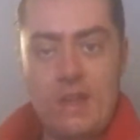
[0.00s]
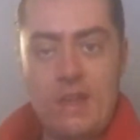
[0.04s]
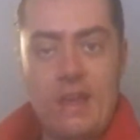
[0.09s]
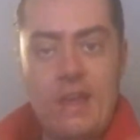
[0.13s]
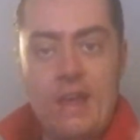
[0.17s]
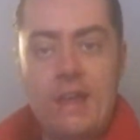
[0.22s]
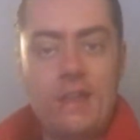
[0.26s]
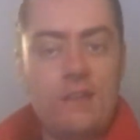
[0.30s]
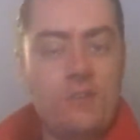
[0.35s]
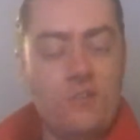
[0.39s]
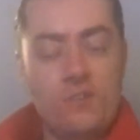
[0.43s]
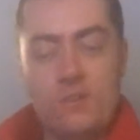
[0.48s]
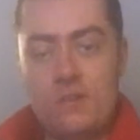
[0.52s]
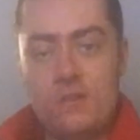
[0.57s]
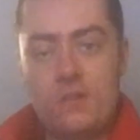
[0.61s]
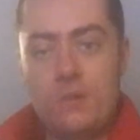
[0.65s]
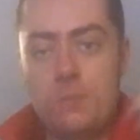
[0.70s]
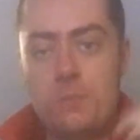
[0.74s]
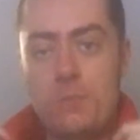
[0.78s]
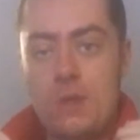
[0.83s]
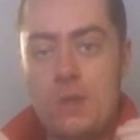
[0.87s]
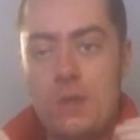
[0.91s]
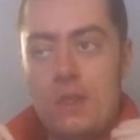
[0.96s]
and
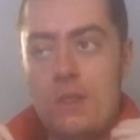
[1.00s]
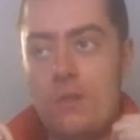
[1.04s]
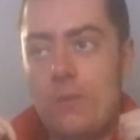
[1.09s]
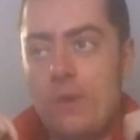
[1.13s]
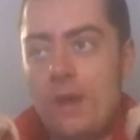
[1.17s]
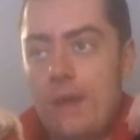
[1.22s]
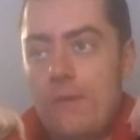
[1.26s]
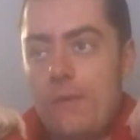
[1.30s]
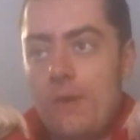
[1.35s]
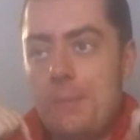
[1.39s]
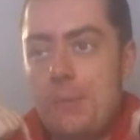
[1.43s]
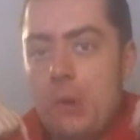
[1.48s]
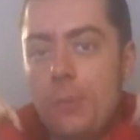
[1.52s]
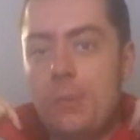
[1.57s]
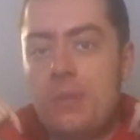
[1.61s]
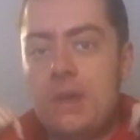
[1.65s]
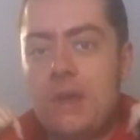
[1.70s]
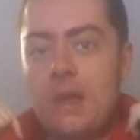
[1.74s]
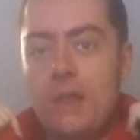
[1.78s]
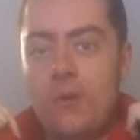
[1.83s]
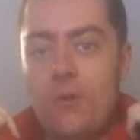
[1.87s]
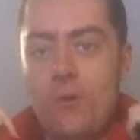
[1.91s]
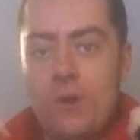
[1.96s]
wow, I
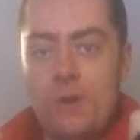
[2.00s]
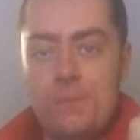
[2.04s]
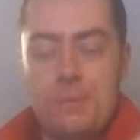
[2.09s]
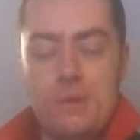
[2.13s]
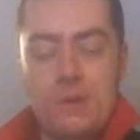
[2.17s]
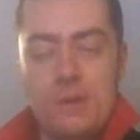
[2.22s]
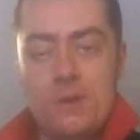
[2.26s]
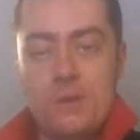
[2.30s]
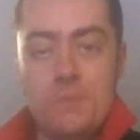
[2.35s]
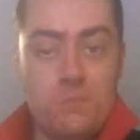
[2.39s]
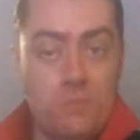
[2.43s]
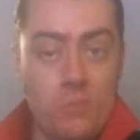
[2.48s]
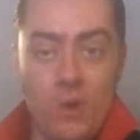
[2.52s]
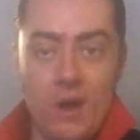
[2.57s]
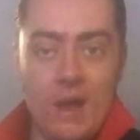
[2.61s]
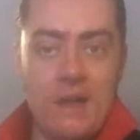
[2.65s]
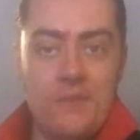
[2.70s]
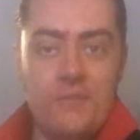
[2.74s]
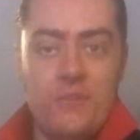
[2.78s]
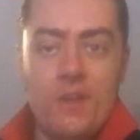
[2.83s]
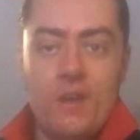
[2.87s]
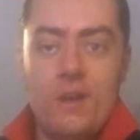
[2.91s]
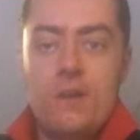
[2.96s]
pop colour up and
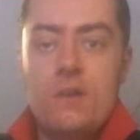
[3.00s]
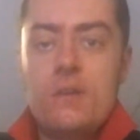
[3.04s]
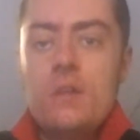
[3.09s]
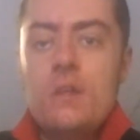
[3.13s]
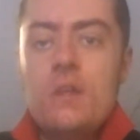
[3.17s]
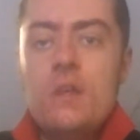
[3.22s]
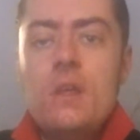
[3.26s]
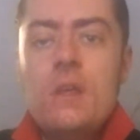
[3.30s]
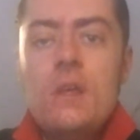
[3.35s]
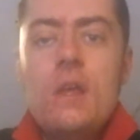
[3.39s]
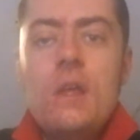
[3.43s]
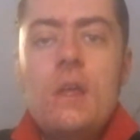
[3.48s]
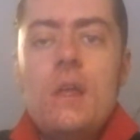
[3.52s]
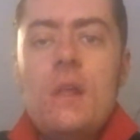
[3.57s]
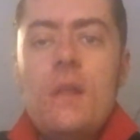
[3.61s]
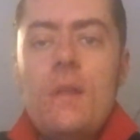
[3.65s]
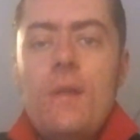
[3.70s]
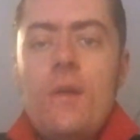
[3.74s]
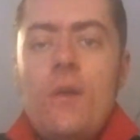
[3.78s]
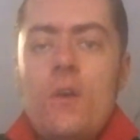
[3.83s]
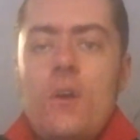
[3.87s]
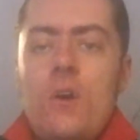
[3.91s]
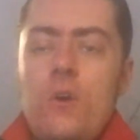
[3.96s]
what have
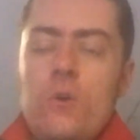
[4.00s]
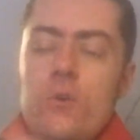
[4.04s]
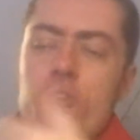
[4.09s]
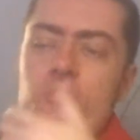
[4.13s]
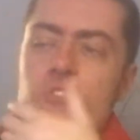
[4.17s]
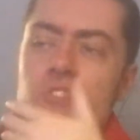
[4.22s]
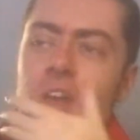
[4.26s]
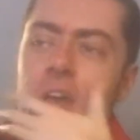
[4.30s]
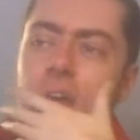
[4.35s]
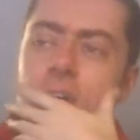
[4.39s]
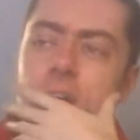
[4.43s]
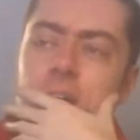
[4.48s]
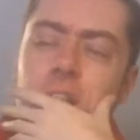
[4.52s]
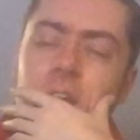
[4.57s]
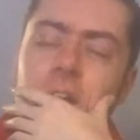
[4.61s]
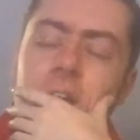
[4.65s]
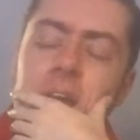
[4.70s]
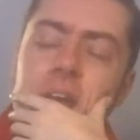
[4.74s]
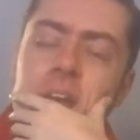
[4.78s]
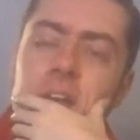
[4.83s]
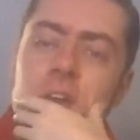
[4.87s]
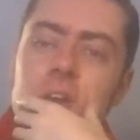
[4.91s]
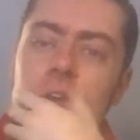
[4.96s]
you. Also I
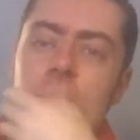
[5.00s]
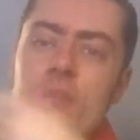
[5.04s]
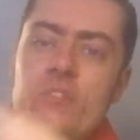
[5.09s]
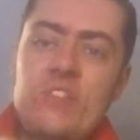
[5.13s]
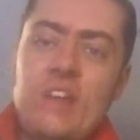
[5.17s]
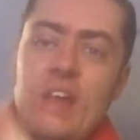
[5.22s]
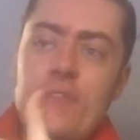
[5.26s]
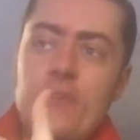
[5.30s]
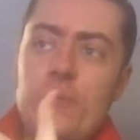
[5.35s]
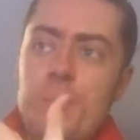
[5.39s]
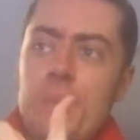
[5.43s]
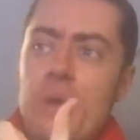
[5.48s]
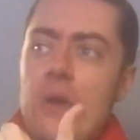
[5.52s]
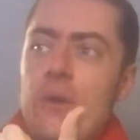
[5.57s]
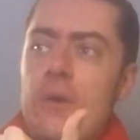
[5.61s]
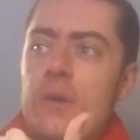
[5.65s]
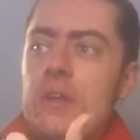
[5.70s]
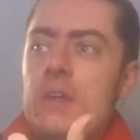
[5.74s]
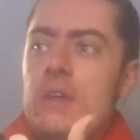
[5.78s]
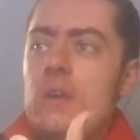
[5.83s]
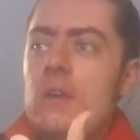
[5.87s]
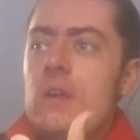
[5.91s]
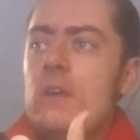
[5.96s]
like David
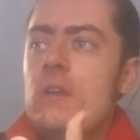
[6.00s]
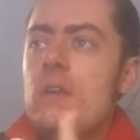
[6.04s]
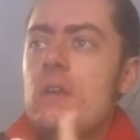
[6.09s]
Bowie.